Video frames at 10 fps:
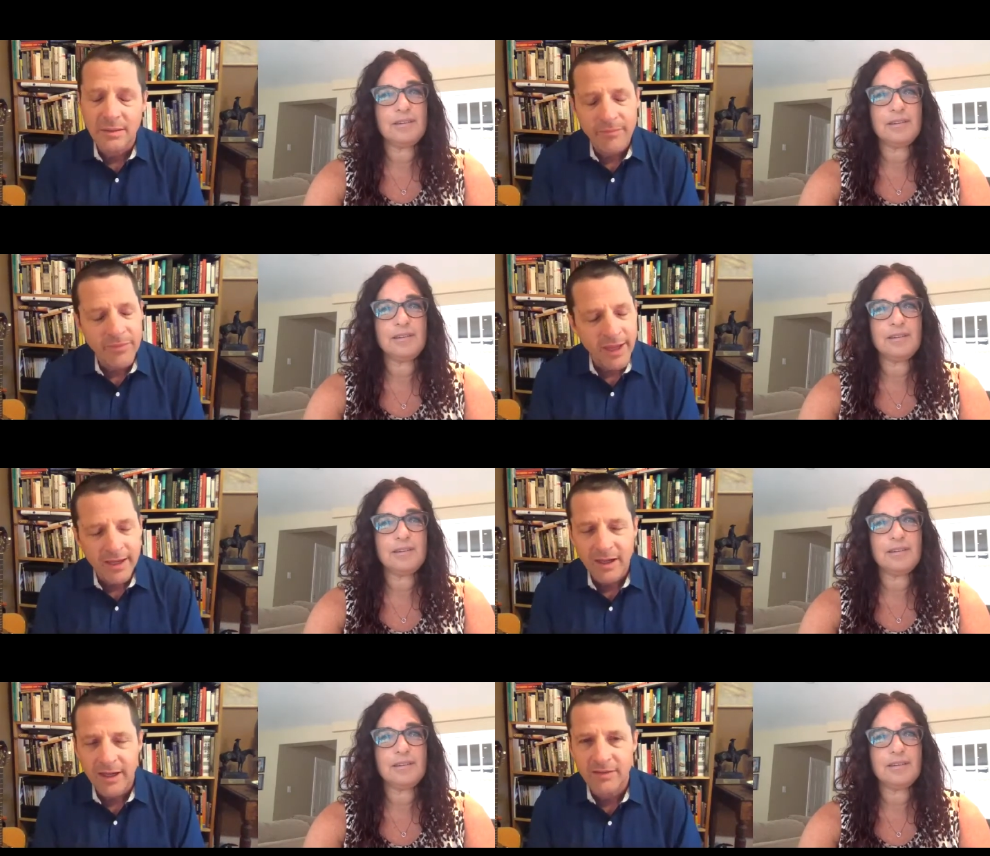
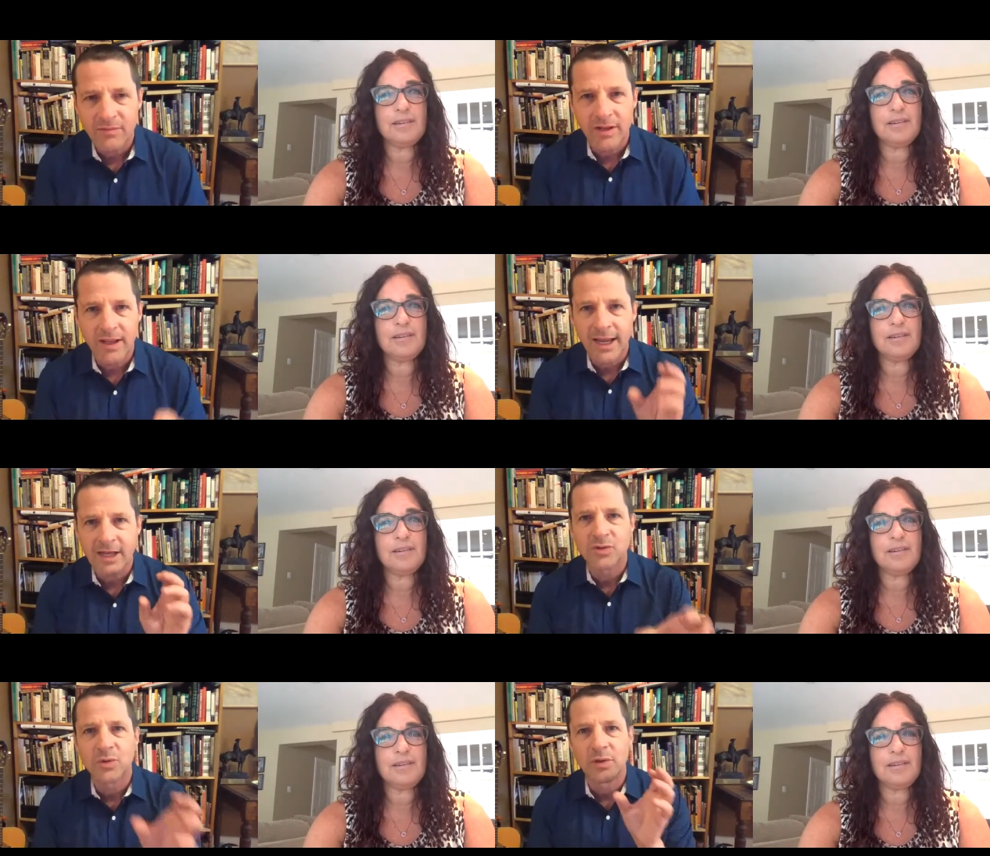Speaker 1: Thank God
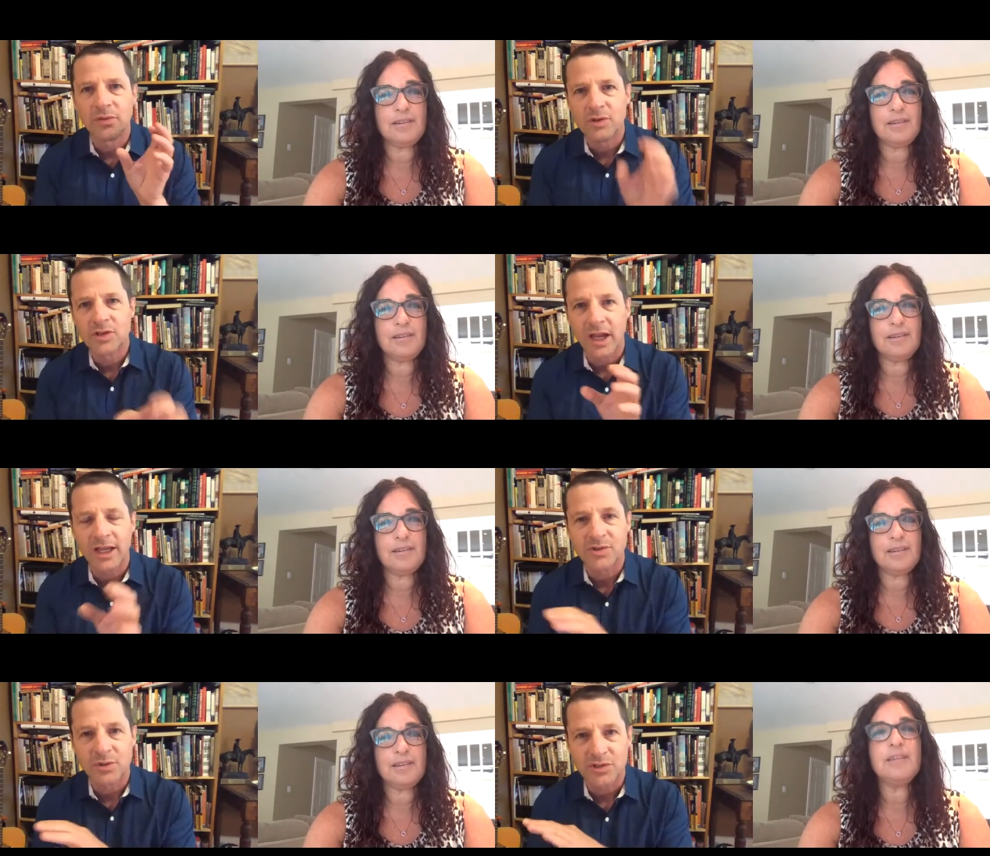Andrew and those
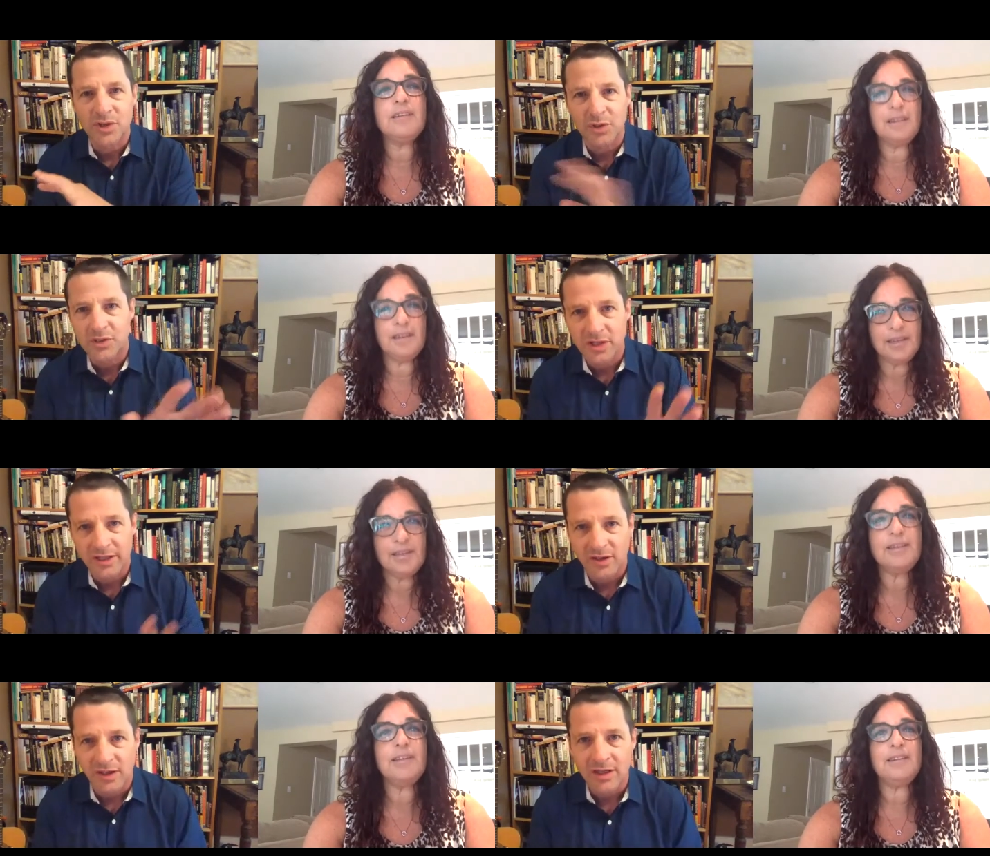guys are as good as they
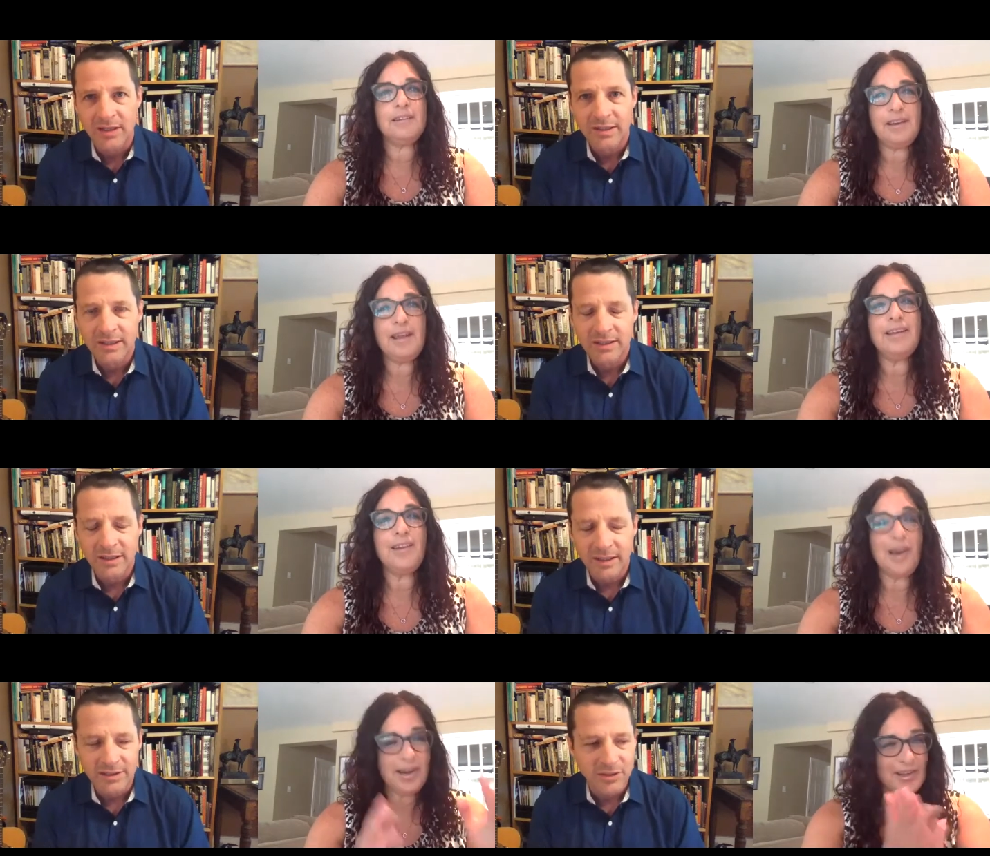are
Speaker 2: and had,
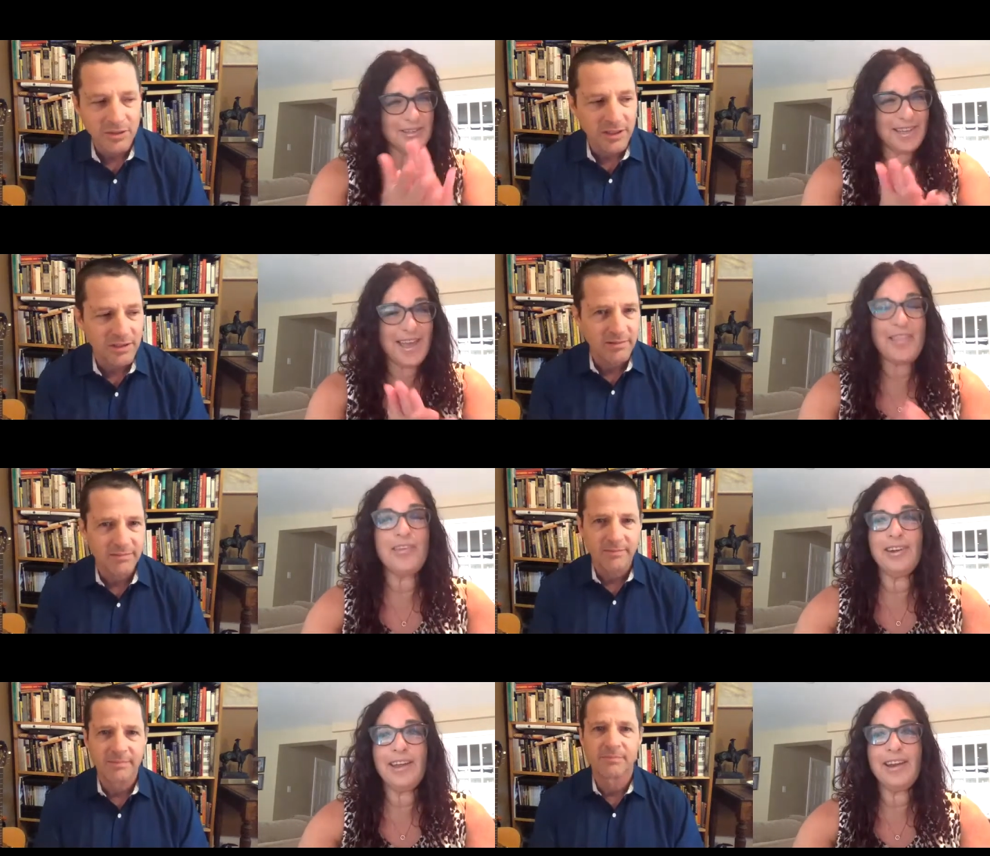uh, got it all
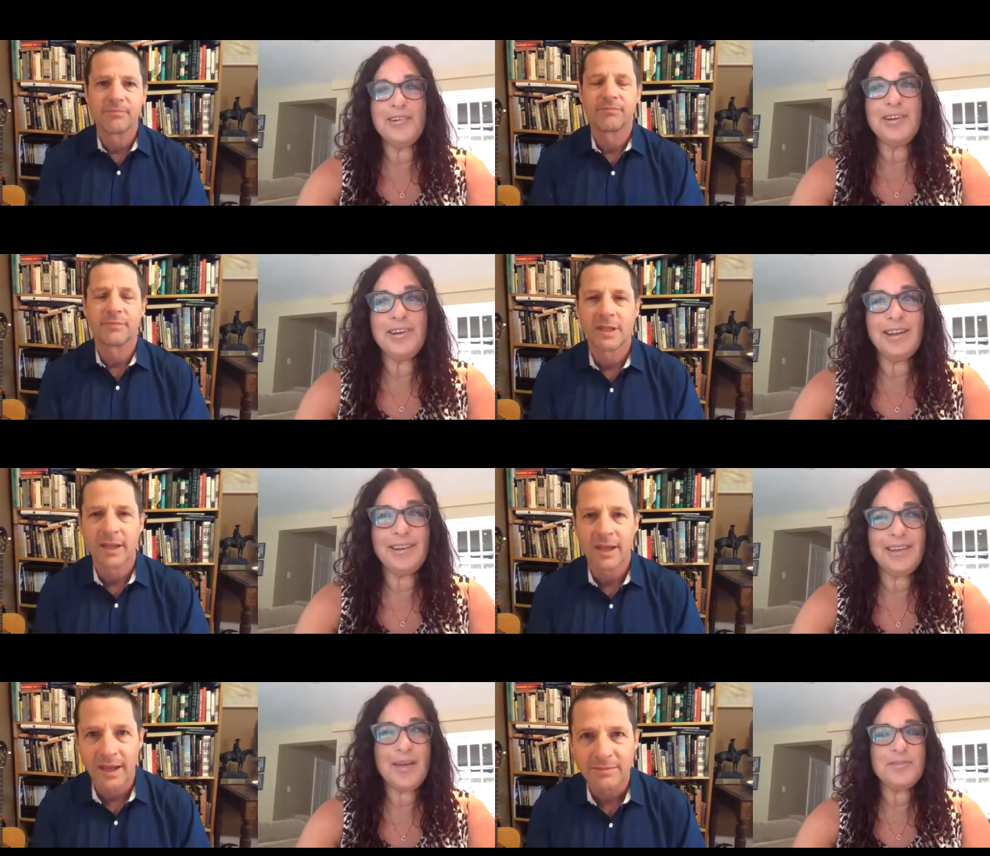together, you know, and, yeah,
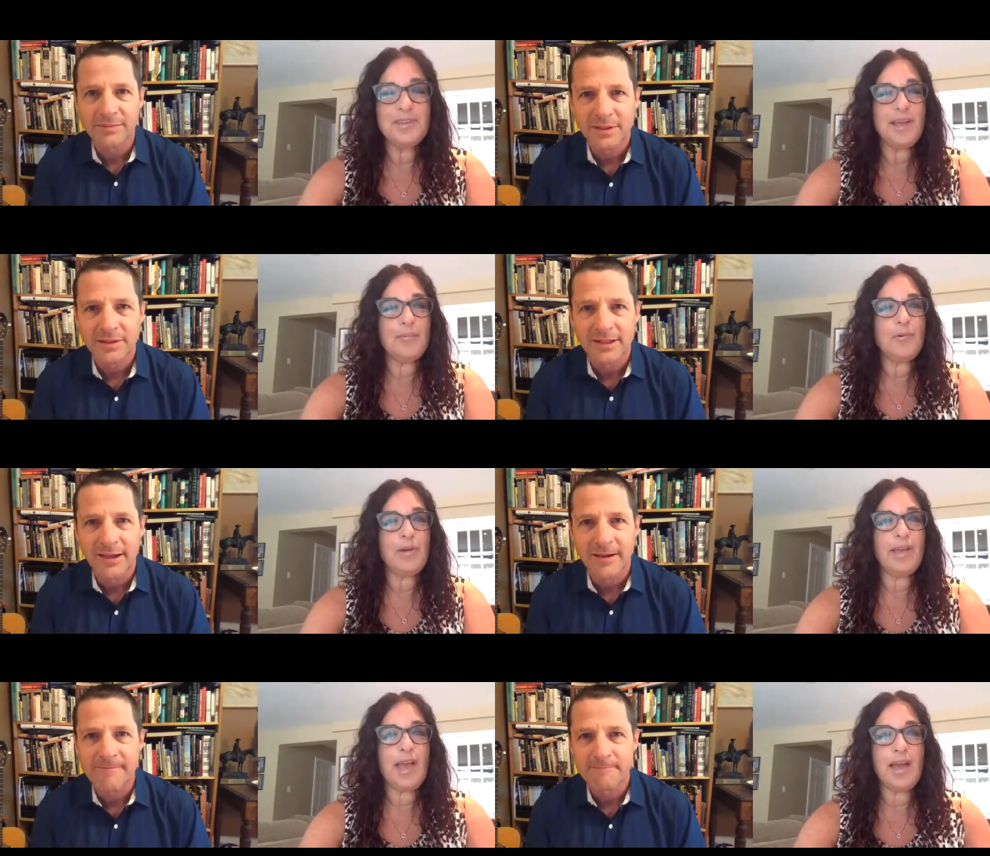and kept it kept yeah.
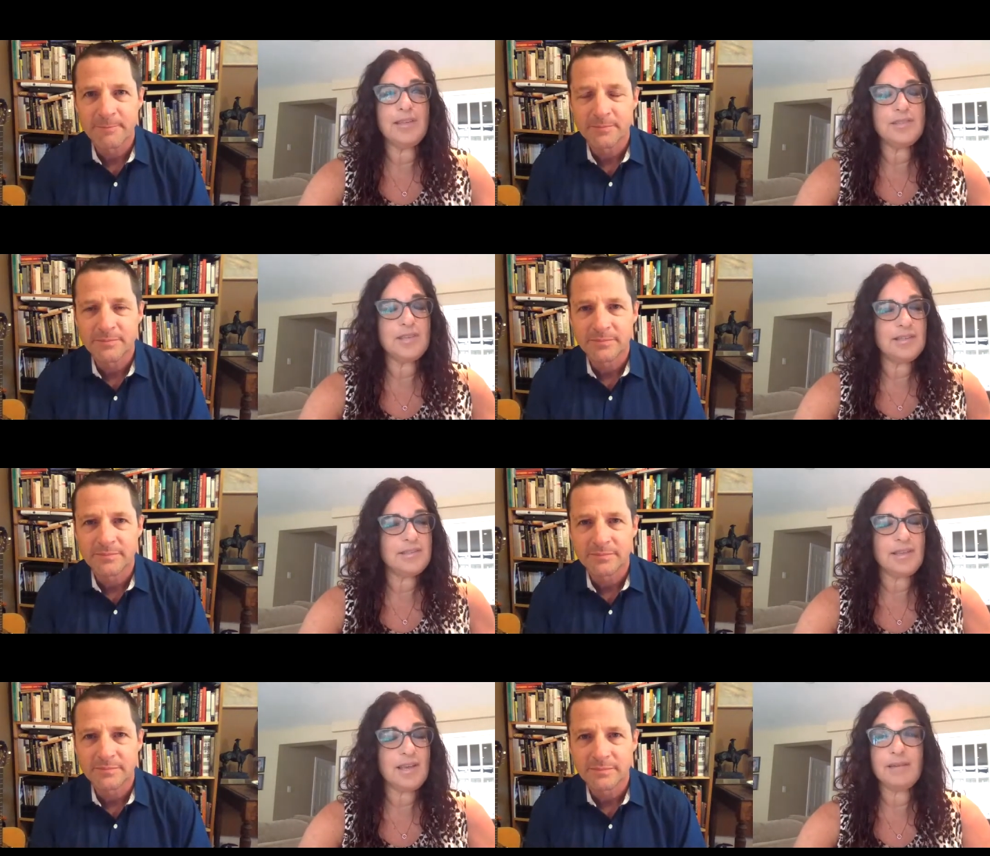going. Yeah, it's
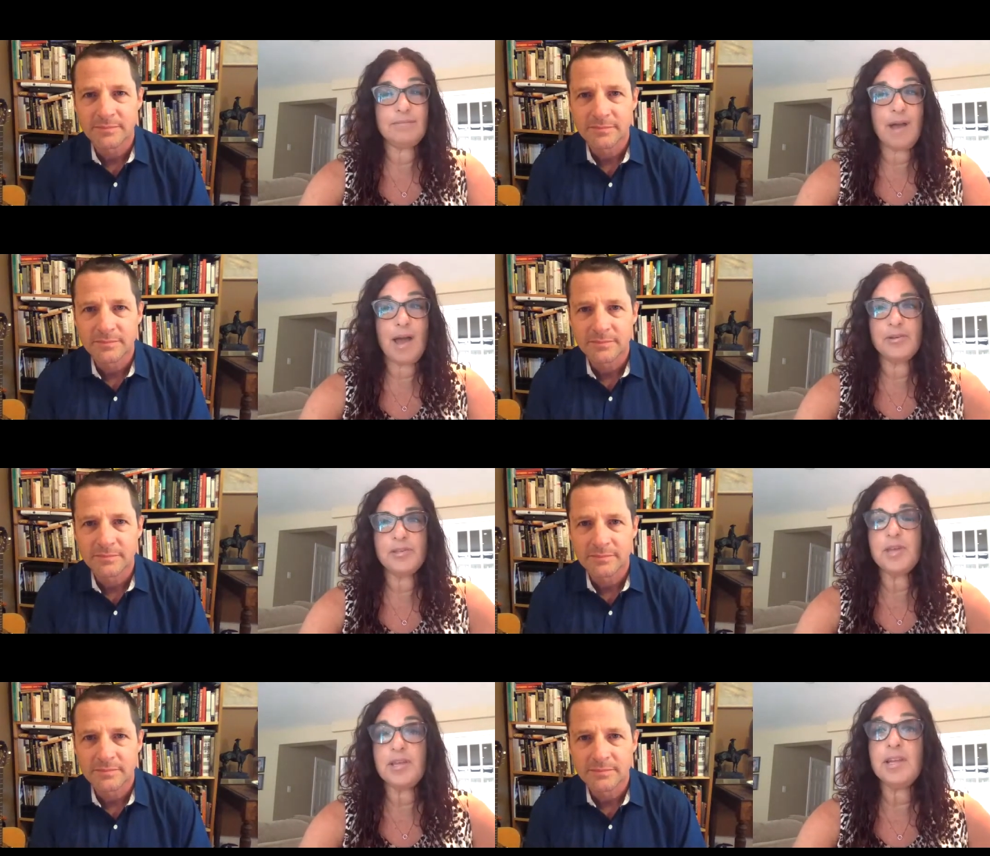it's uh, wow,
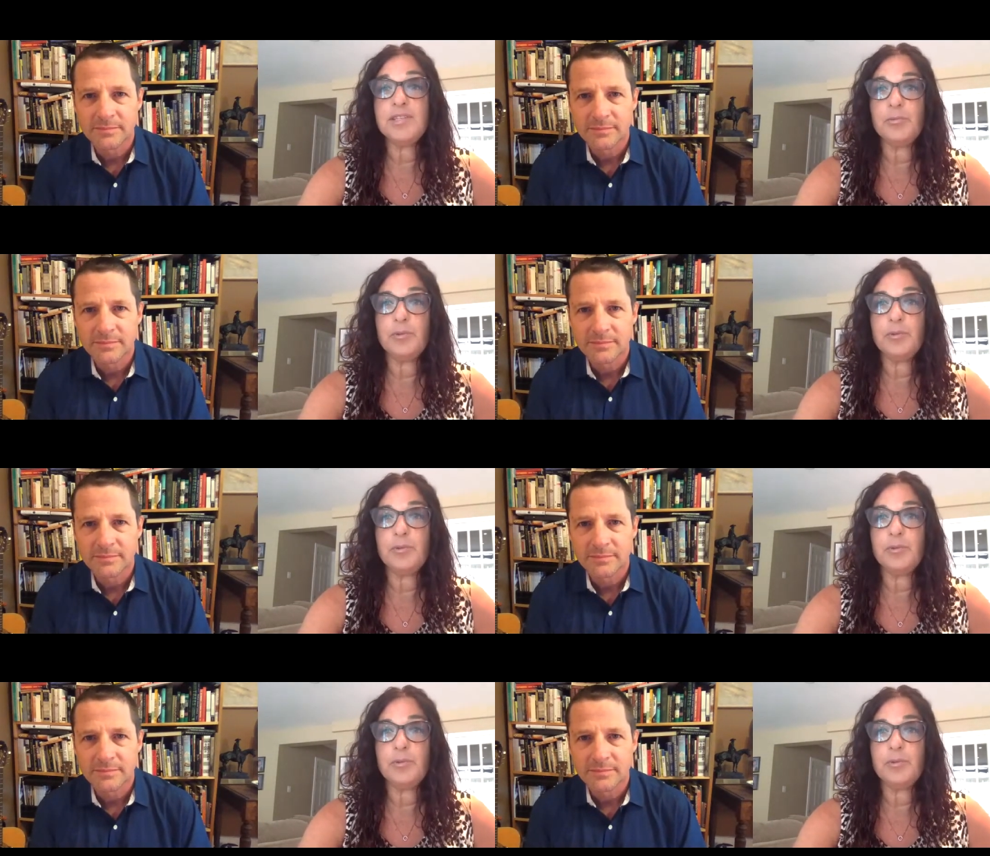it's it, it is a